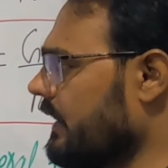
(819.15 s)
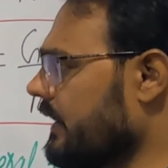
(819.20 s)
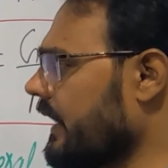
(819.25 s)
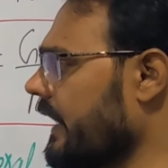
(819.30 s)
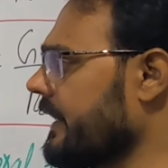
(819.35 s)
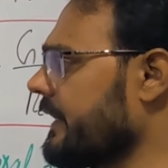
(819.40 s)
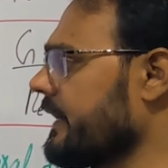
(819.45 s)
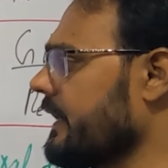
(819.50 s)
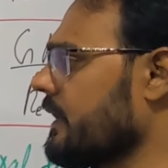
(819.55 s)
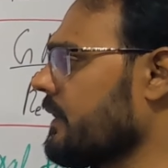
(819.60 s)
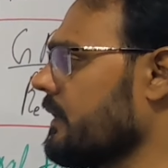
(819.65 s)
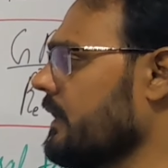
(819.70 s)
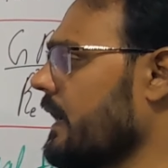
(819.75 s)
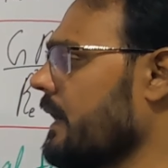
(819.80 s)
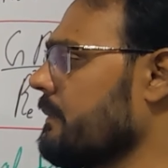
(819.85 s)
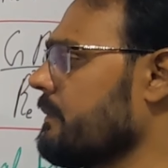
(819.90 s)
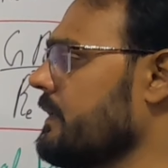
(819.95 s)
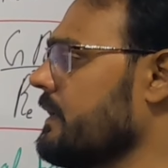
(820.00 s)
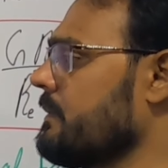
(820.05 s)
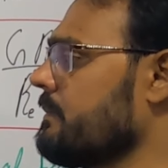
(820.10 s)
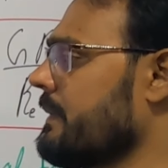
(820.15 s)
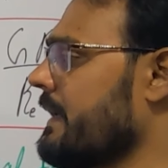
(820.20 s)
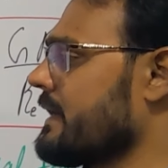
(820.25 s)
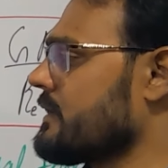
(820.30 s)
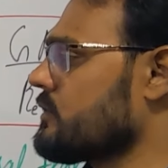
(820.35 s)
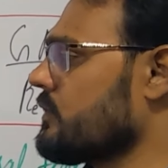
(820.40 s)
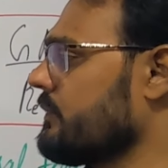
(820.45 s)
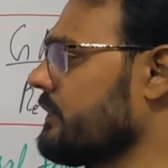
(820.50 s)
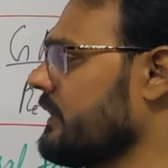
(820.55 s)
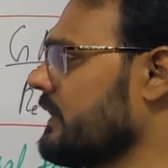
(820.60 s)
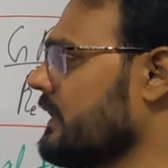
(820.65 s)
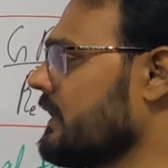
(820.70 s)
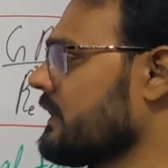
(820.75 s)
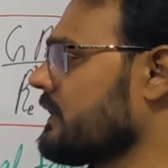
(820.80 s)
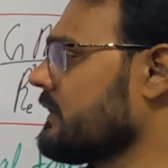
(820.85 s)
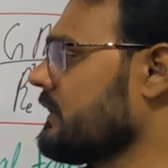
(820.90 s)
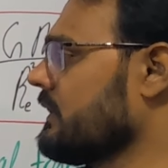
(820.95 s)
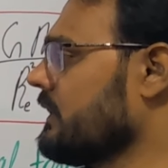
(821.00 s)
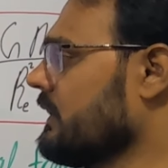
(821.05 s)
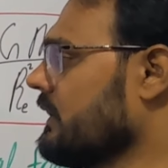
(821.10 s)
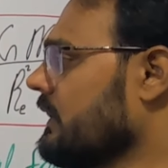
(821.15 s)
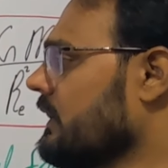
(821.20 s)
Right here, me, mass of the earth,